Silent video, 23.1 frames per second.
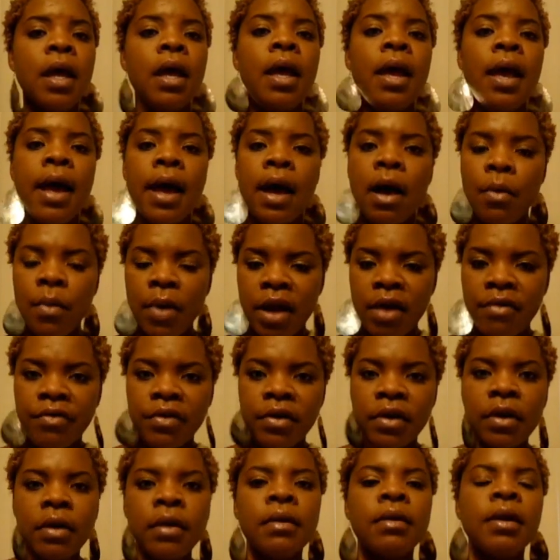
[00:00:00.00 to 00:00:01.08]

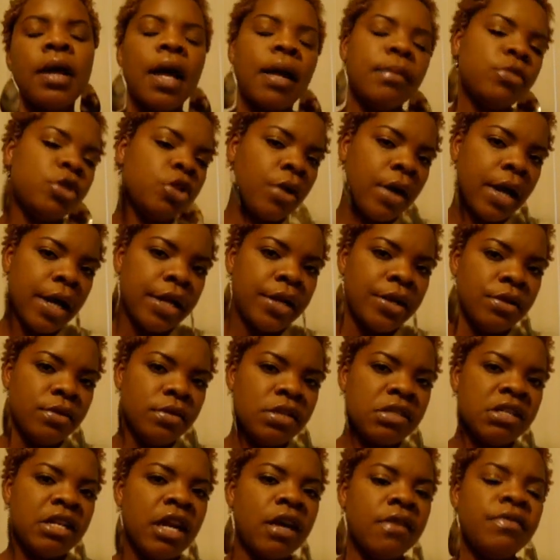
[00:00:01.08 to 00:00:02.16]
However, I'm trying new
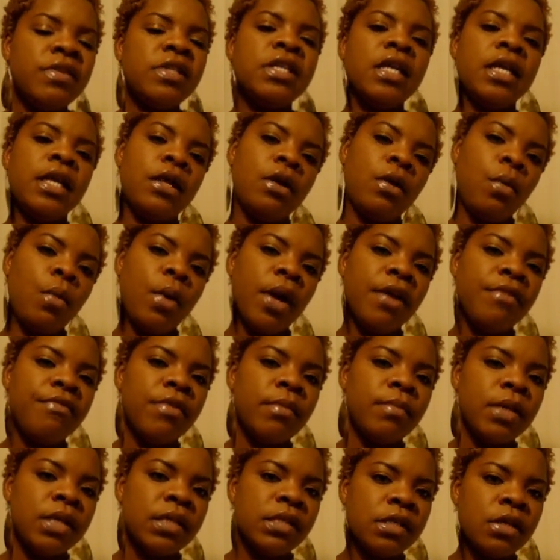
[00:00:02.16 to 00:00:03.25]
stuff to get away
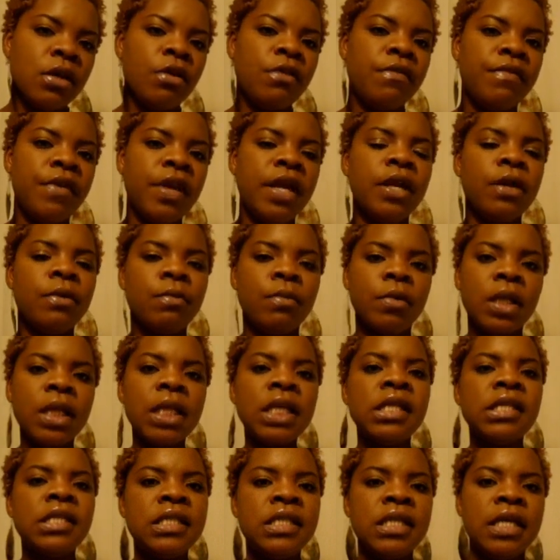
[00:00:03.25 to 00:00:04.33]
from the sulfate and
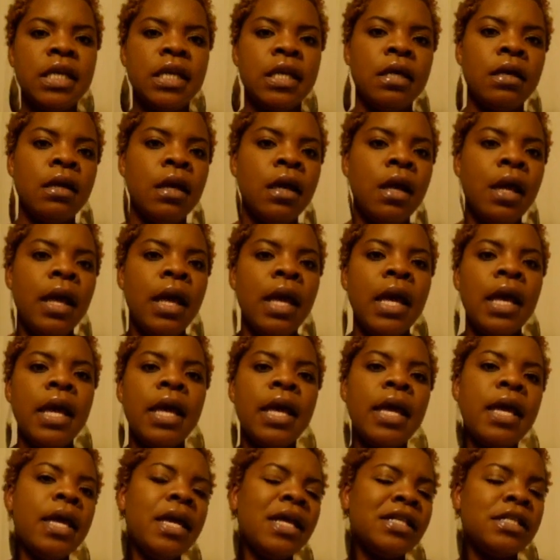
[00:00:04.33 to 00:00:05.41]
really see,
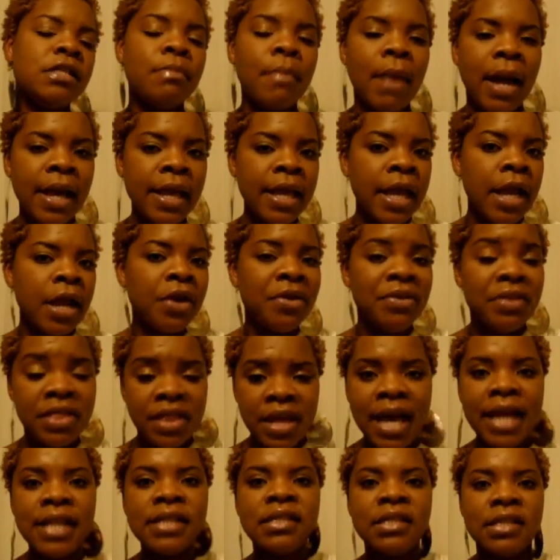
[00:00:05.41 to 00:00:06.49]
is my hair
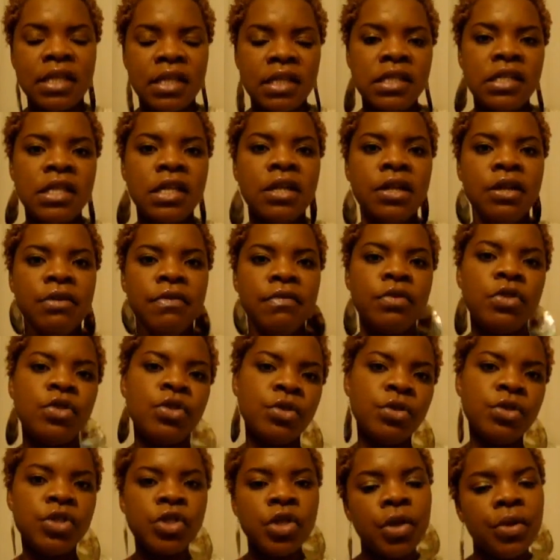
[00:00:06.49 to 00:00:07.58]
that sensitive
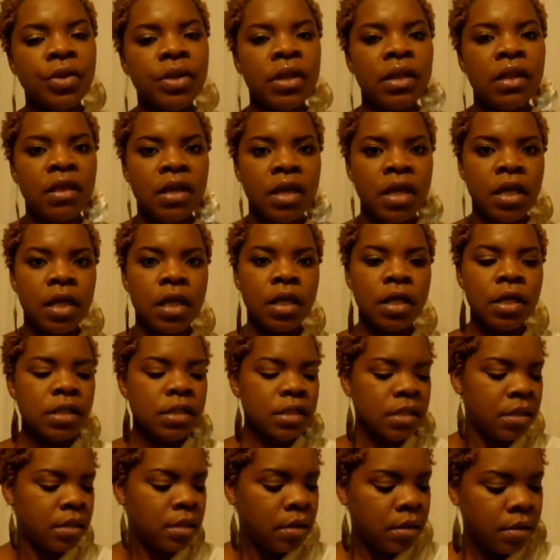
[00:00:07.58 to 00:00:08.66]
to certain
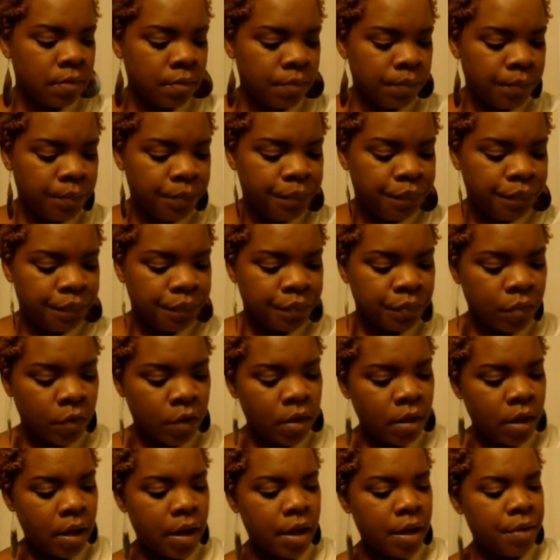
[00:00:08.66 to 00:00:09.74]
things?
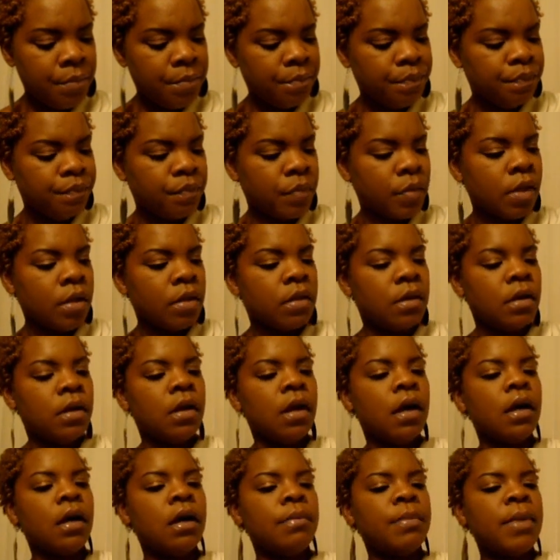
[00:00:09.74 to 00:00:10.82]
Okay.
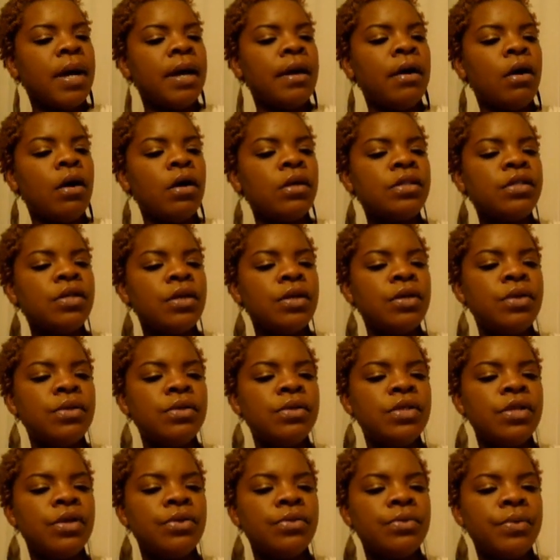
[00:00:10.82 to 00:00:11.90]
Um, I also
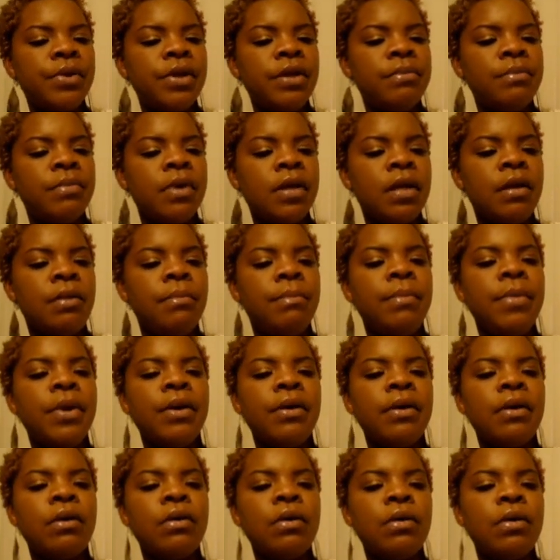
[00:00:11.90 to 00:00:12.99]
used a three minute
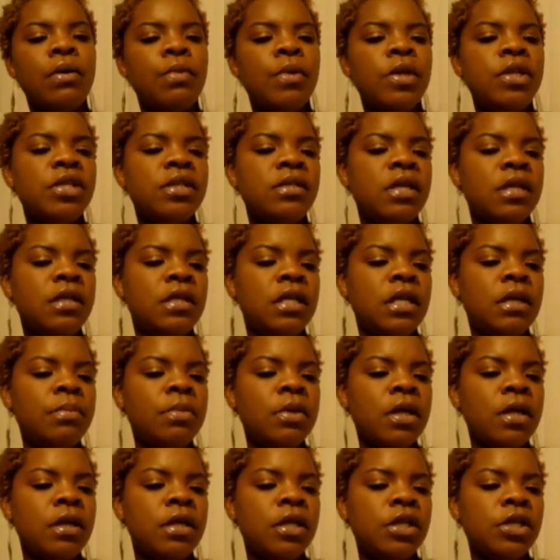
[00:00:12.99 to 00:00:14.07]
miracle, which is a deep
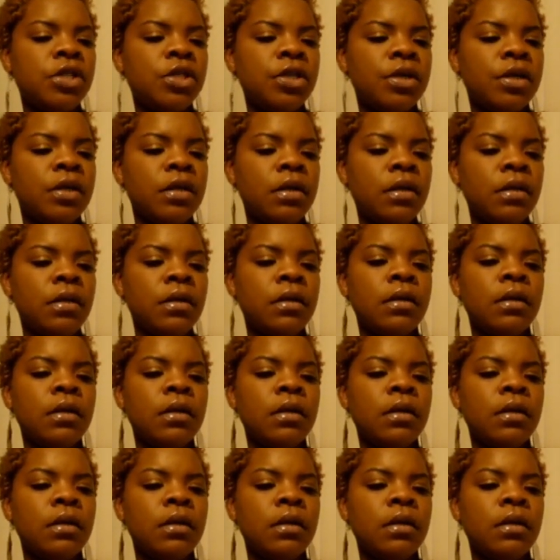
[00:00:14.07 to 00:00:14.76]
conditioner